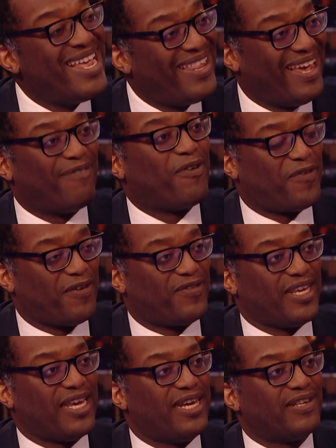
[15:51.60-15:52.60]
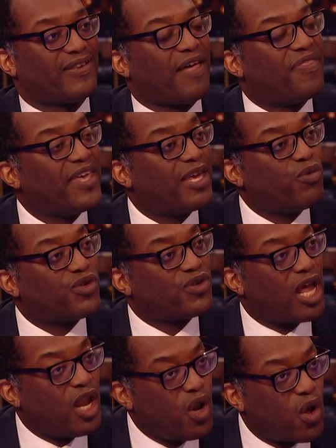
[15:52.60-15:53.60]
it for 50 years, I think it was
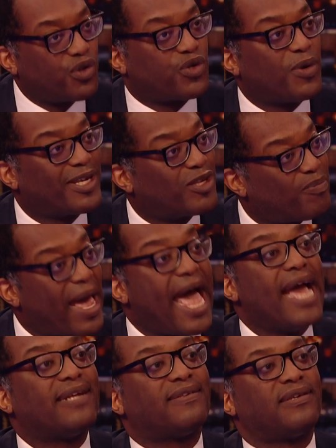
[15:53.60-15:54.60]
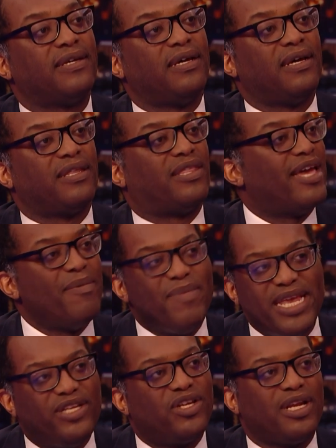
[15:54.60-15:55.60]
a lot to expect that
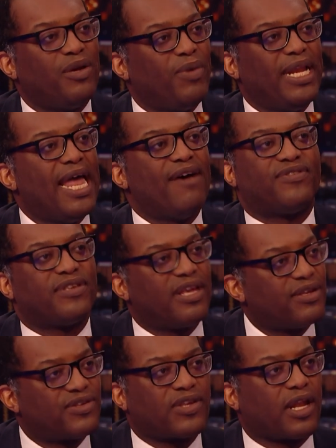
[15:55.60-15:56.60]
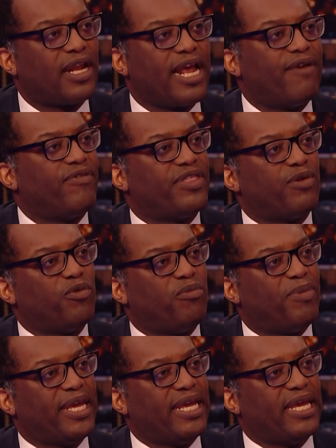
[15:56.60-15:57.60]
immediately we left, suddenly everything
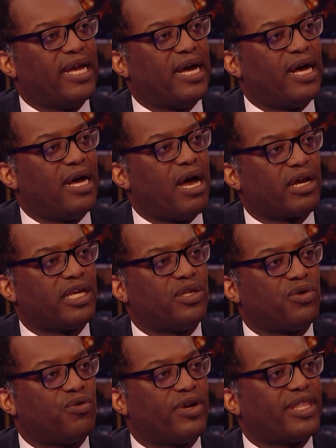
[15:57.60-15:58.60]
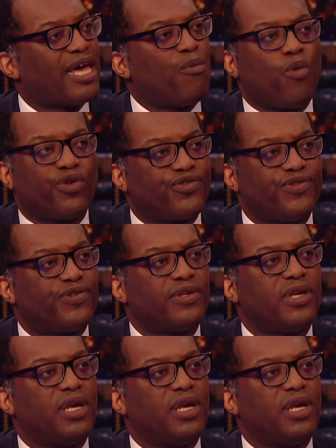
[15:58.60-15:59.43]
would be hunky-dory. That wasn't